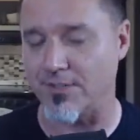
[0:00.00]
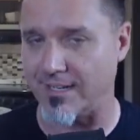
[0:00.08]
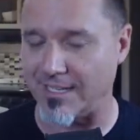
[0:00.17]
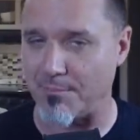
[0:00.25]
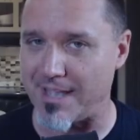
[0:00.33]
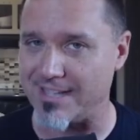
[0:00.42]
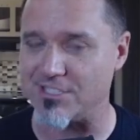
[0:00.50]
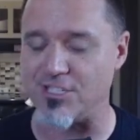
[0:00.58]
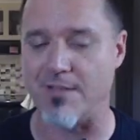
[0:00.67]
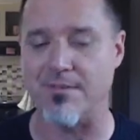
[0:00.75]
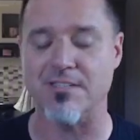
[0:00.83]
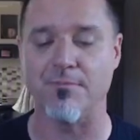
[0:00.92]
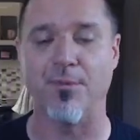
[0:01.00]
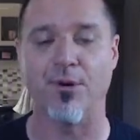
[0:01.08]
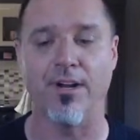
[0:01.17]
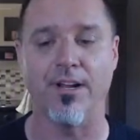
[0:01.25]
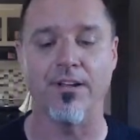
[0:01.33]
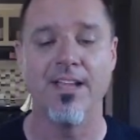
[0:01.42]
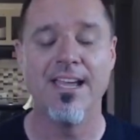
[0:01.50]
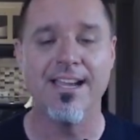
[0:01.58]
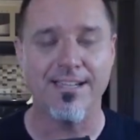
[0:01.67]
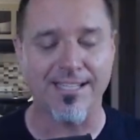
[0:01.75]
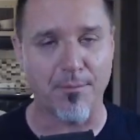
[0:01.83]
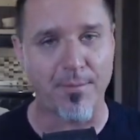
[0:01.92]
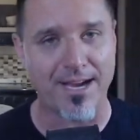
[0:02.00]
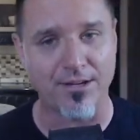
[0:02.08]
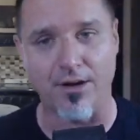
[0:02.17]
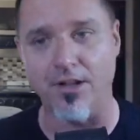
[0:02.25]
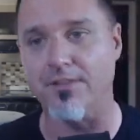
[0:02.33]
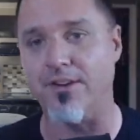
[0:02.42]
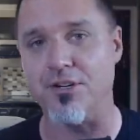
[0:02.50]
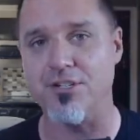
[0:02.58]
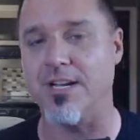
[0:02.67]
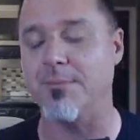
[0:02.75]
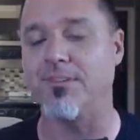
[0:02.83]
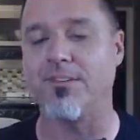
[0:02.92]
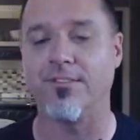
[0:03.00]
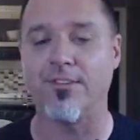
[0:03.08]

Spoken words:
We're trying to get back to Jameson Memorial, to get back to all of our ships,